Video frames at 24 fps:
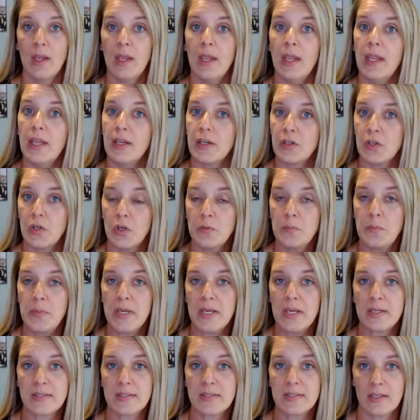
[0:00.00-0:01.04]
It could
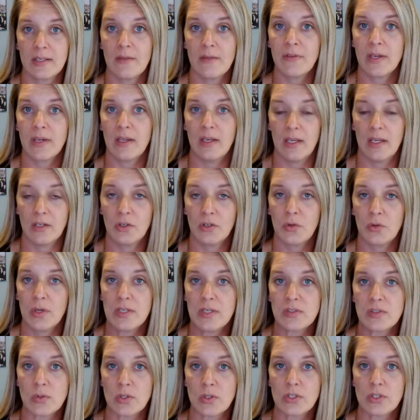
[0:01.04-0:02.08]
be a significant
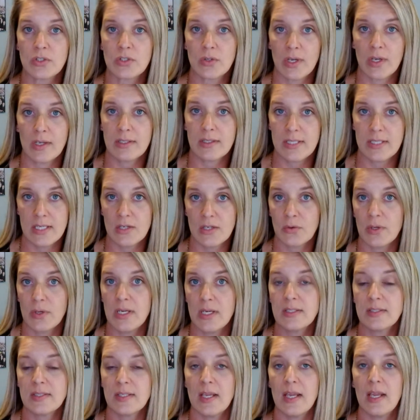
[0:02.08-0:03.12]
increase or
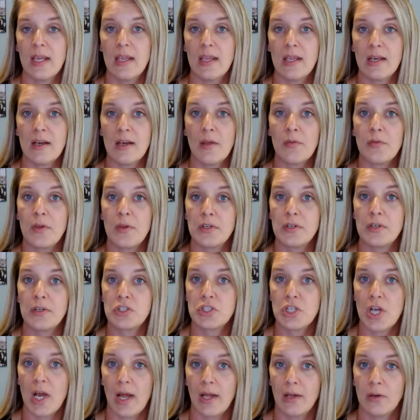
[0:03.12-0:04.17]
decrease in the
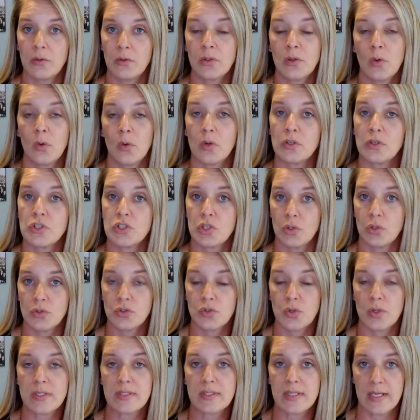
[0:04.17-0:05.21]
child or
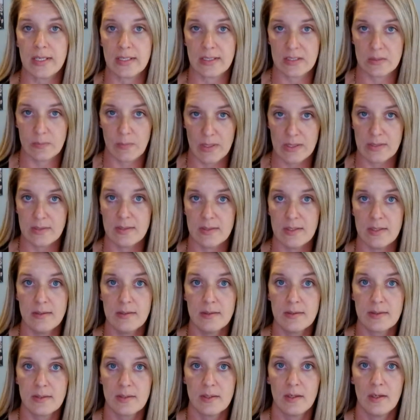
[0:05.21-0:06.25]
children's
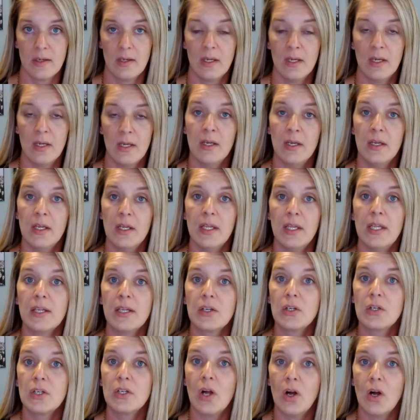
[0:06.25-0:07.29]
expenses. It
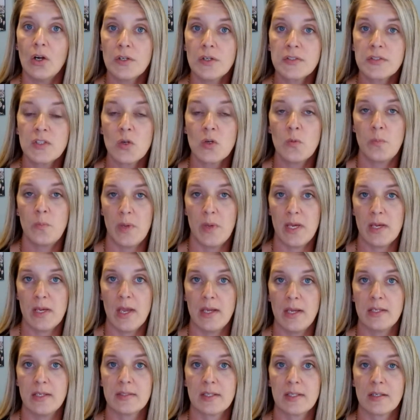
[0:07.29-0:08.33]
could also be
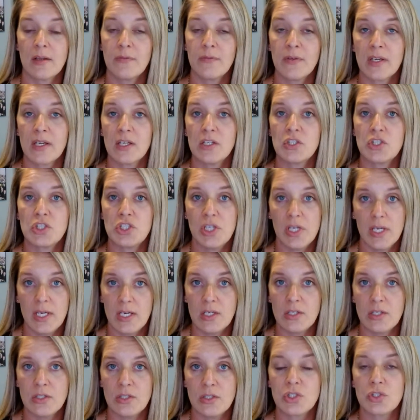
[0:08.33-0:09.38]
a significant
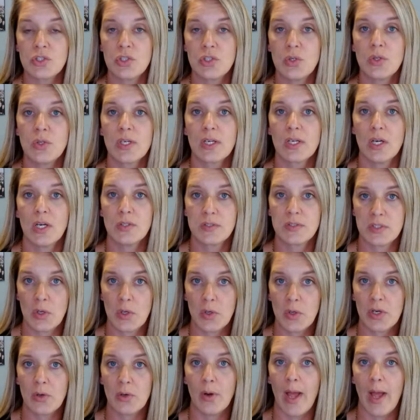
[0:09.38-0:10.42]
change to the
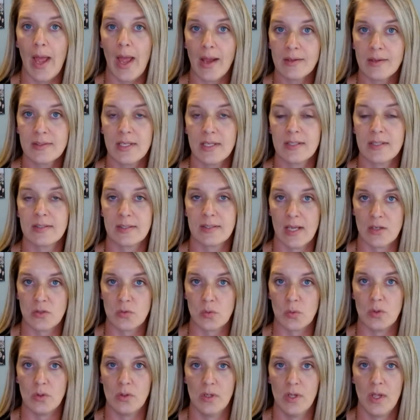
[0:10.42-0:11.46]
custodial access
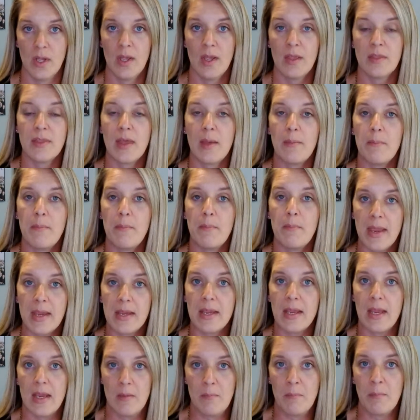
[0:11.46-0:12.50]
schedule that
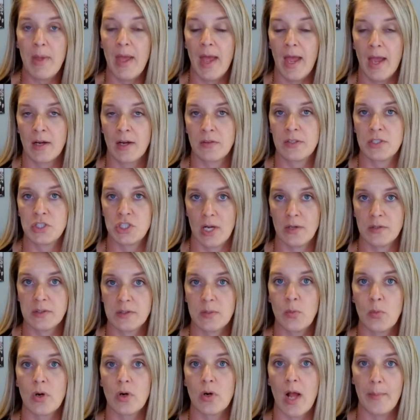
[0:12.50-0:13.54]
may impact the child
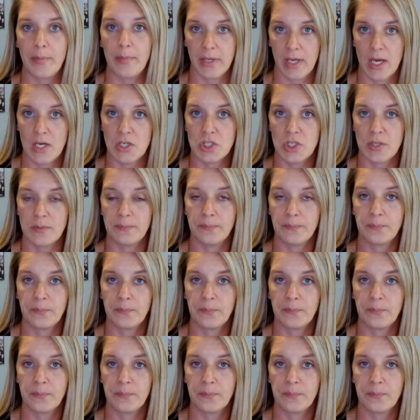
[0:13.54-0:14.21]
support obligation.